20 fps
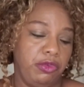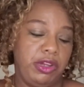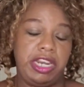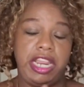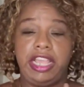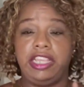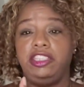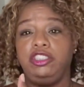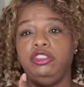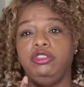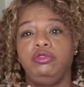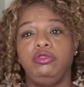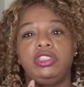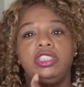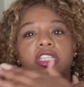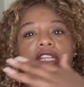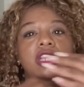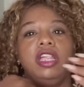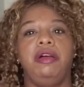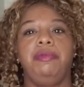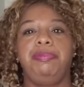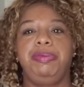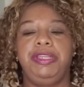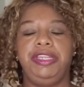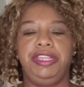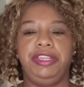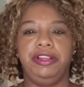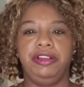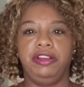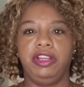when I use it up
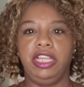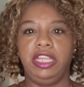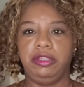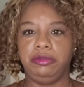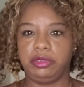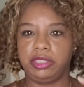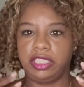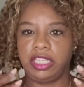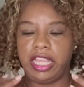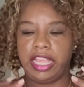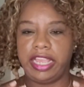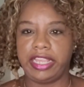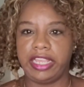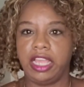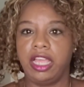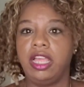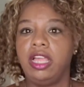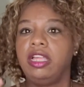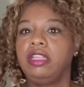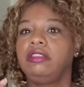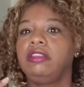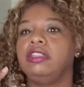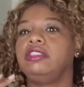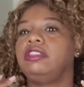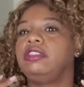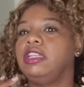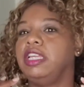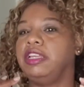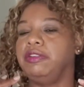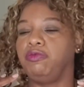here, it's like
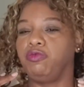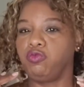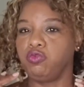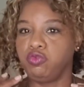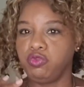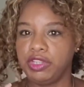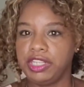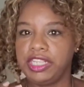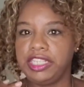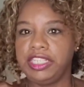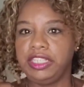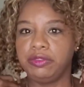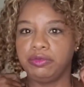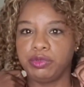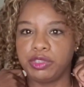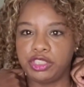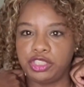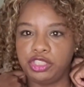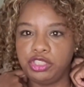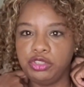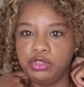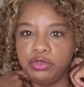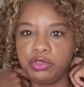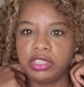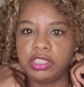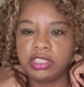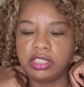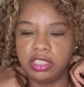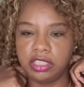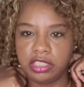it really
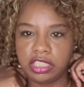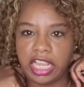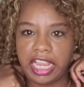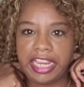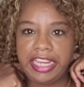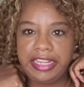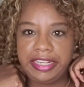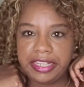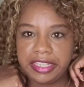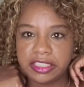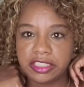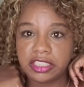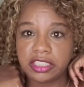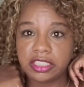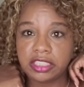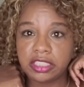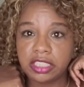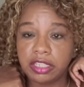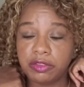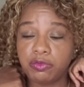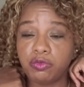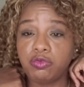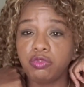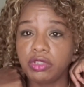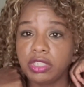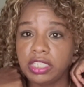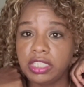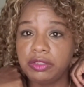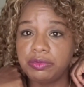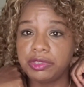reduced the tightness. It
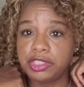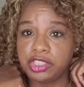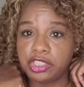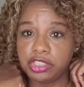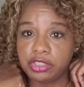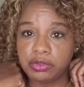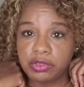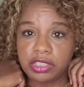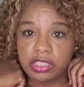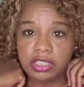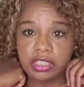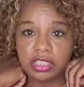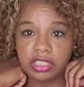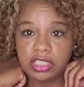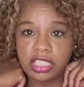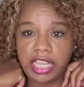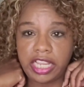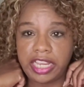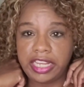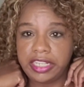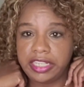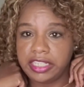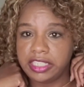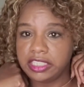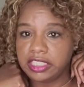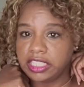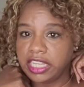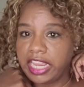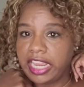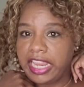really reduces the
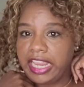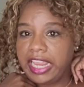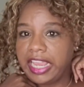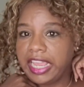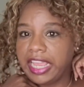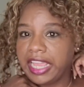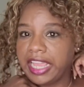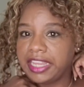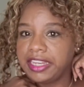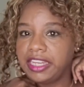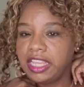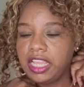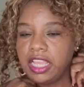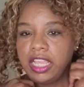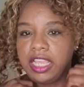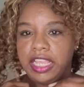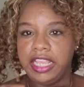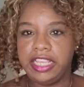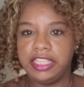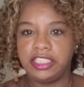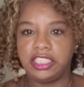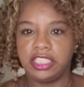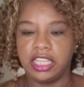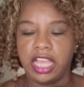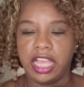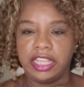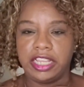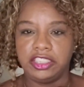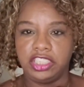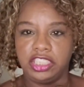tightness, and it's
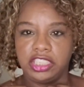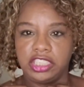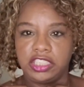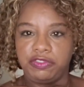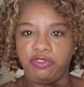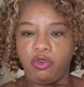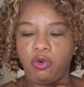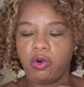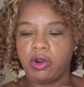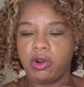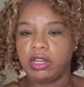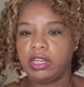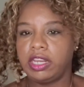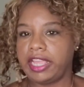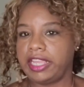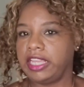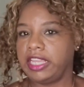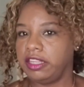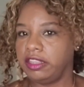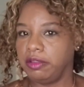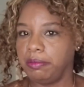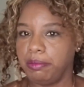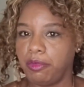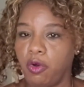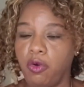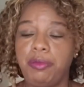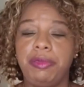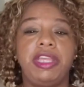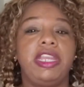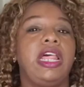not just for like in the
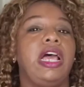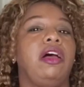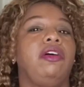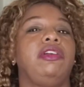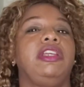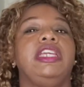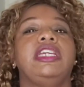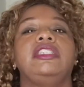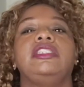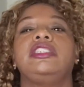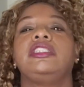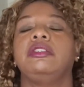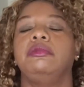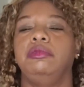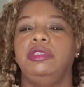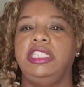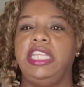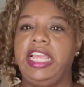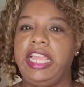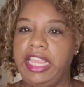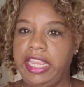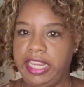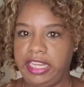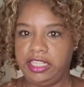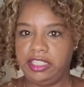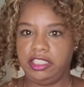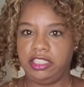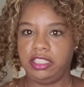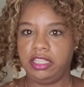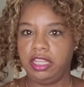moment. I'll get some
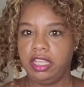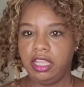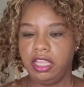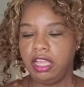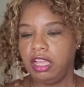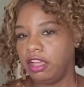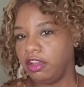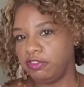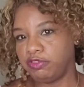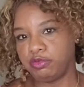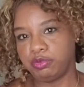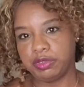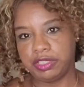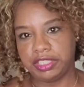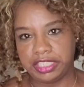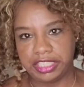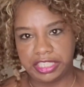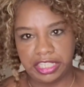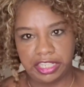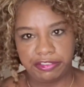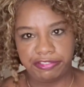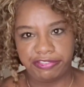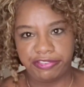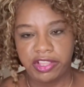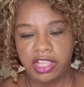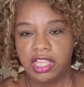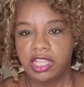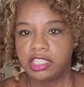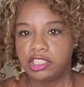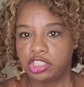days of relief.
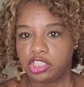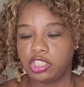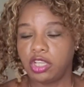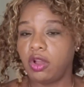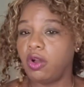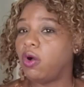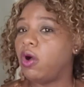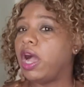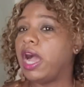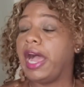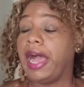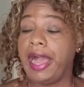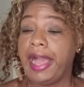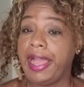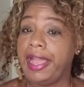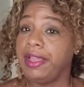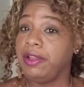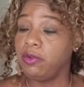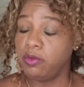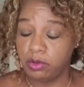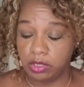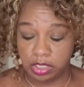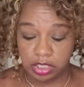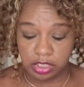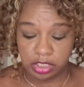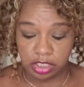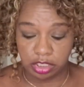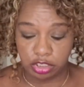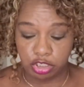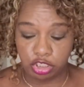So I
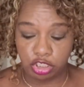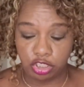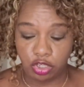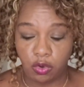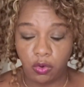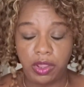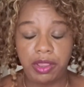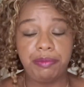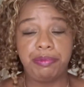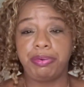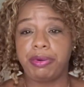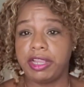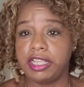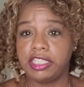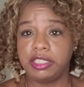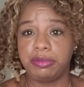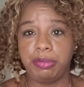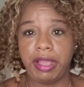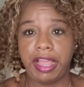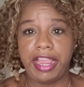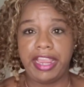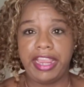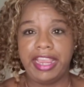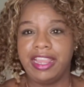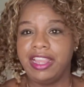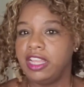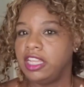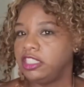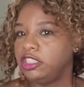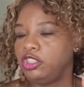was so impressed by it.
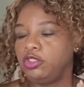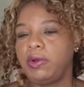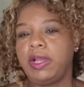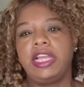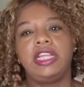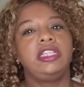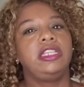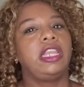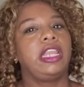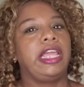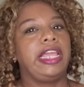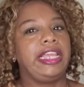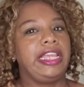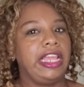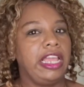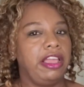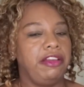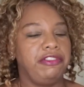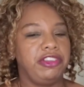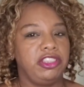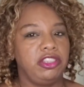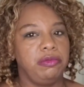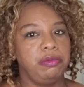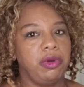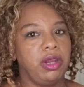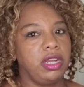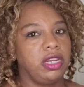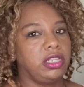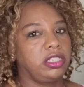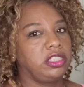Do I like having the
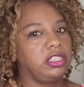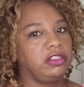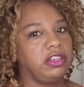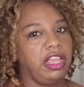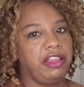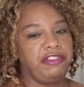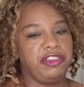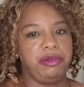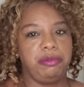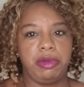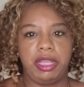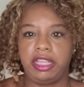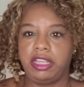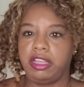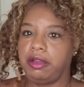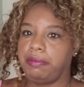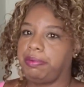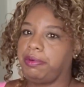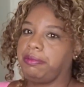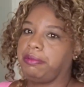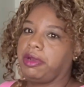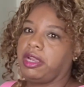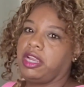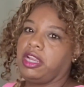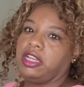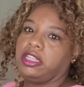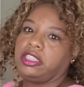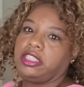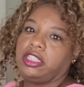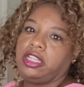marks of having my cupper
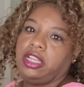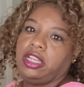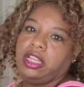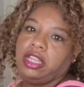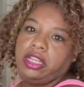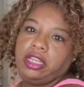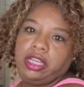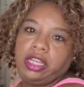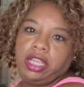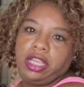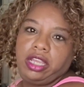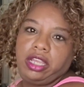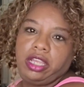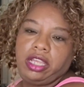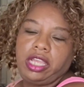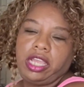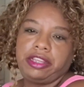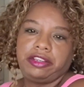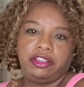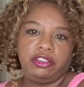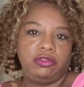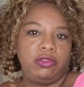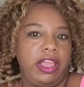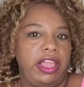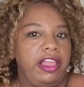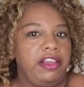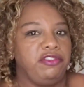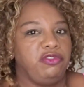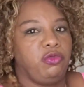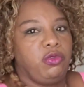marks? No, I do
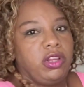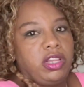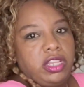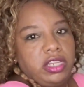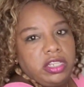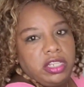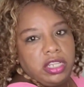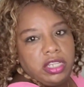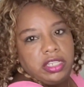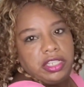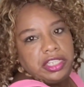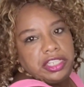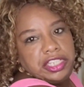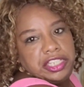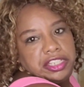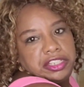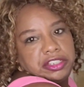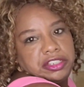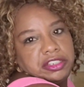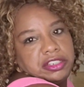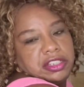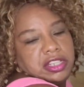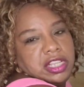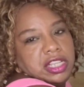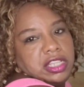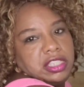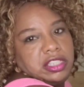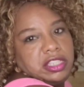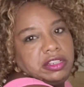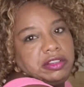have one here.
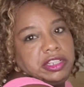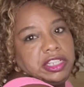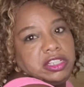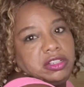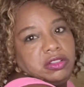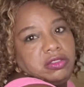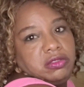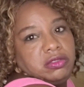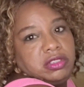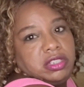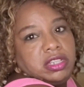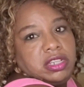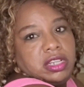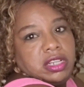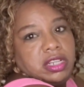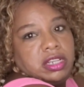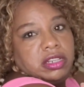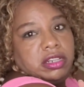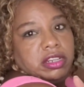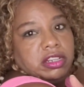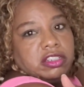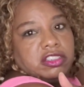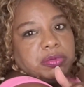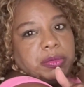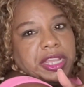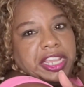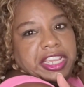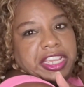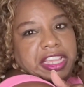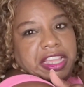There it goes. There's
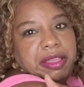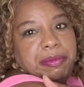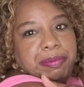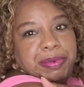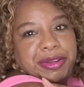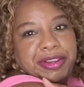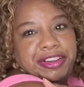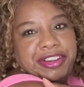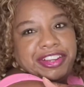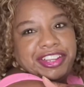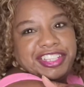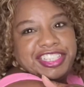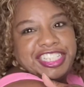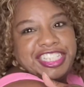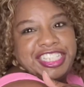my cupper.